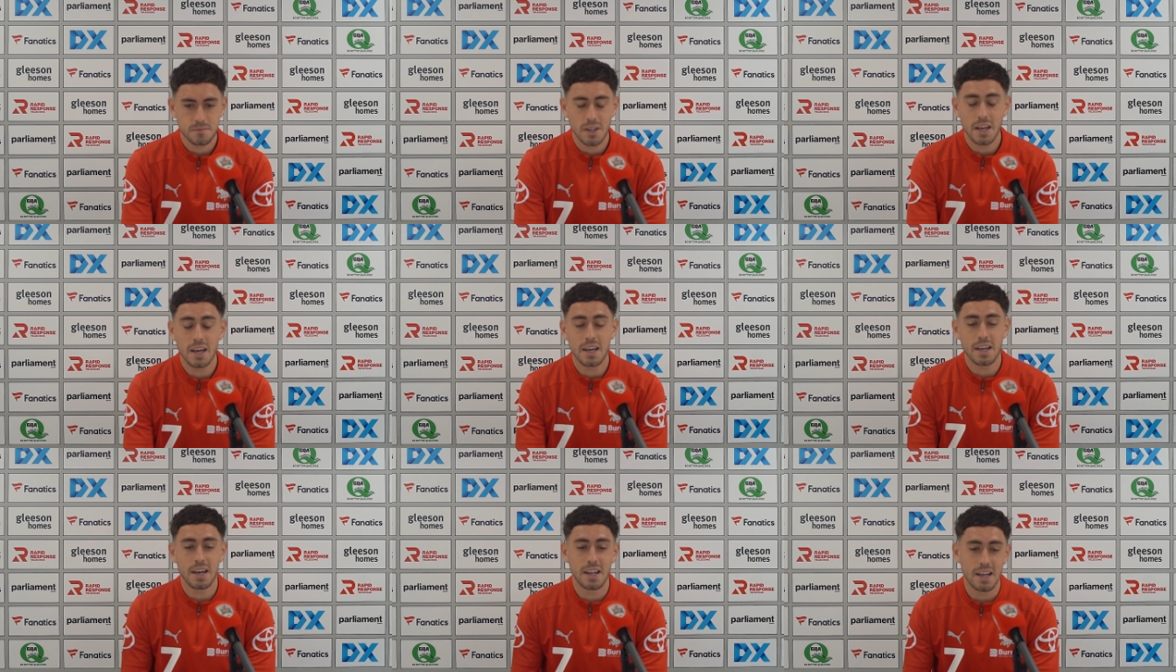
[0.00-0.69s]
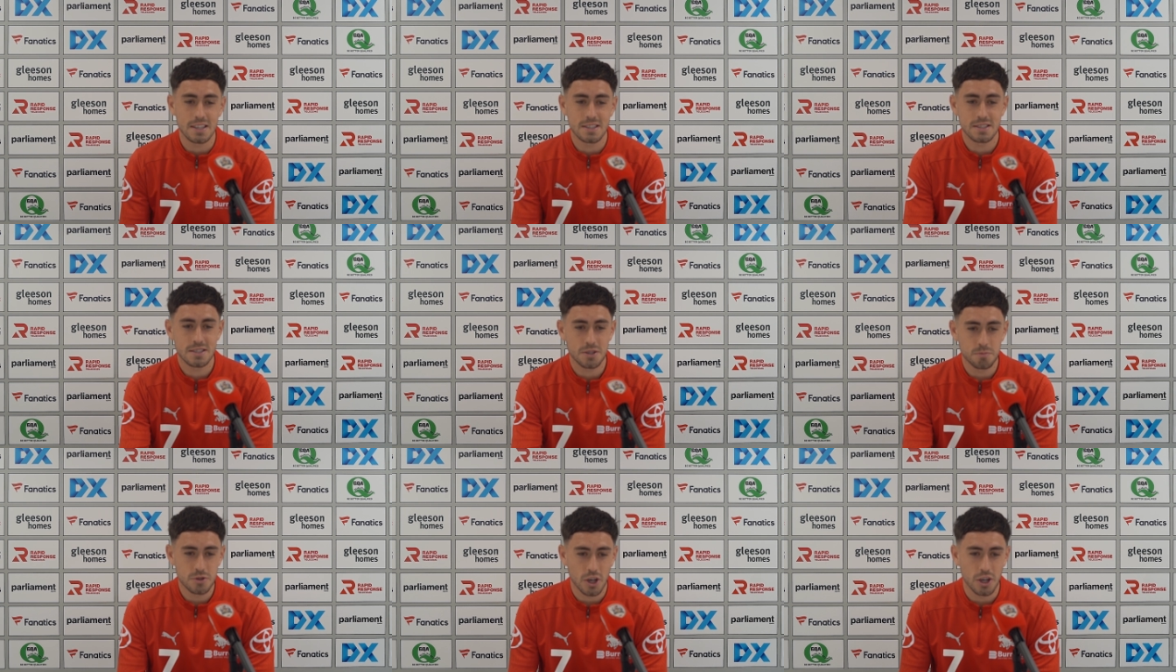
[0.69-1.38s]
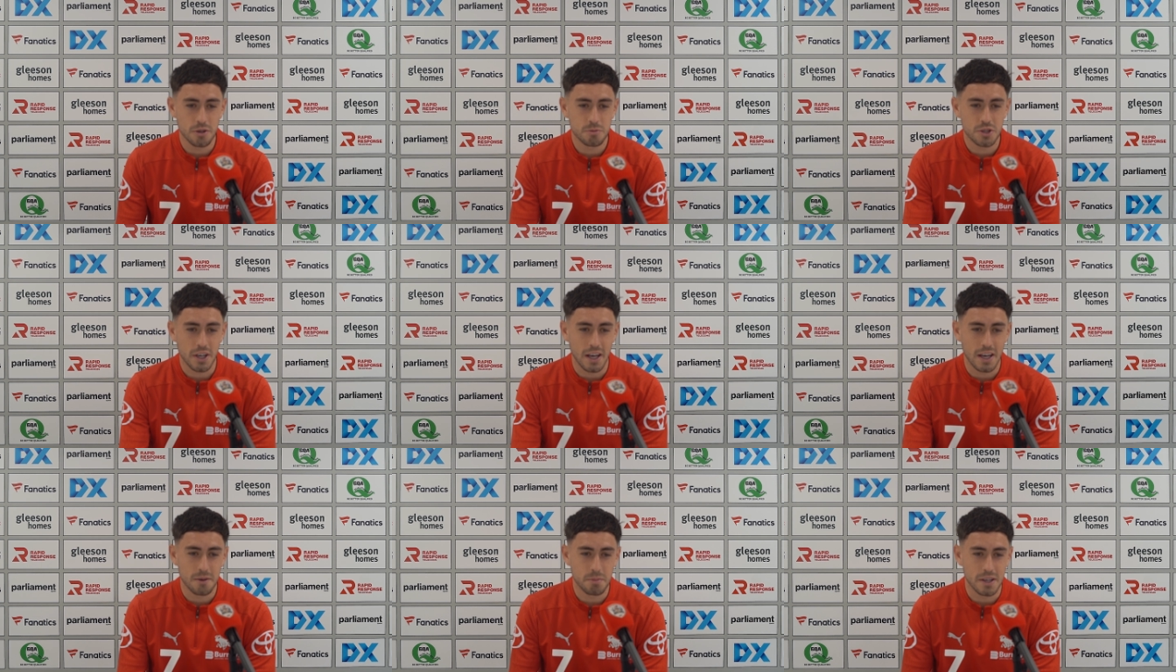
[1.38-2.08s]
Yeah, that's sometimes you
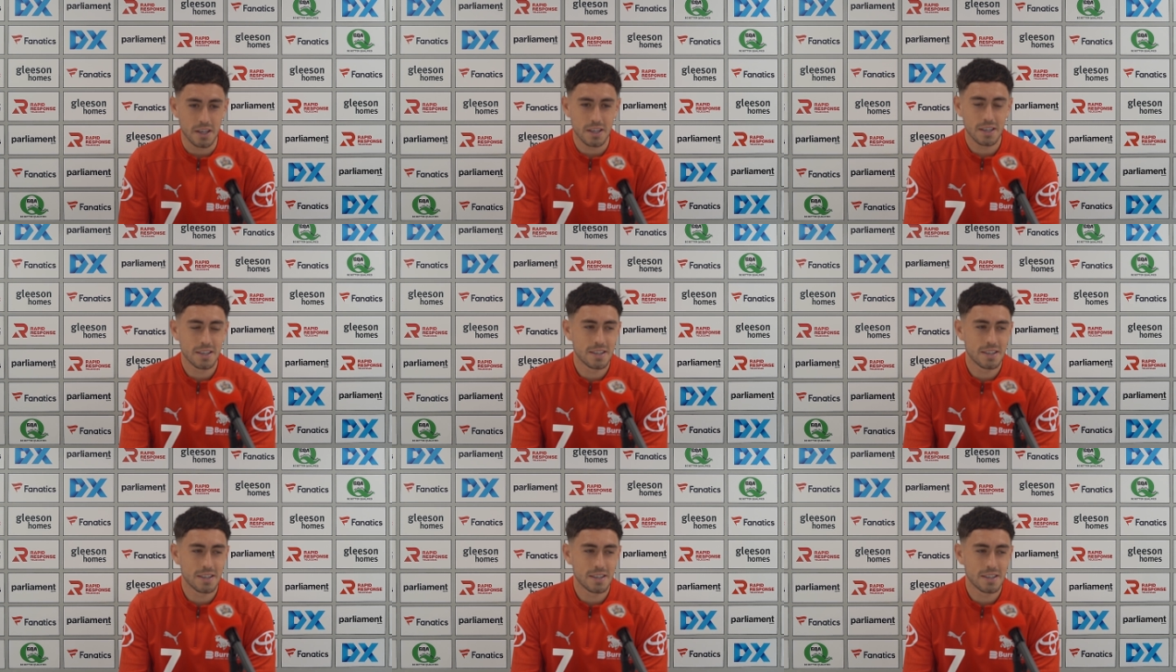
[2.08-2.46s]
get a bit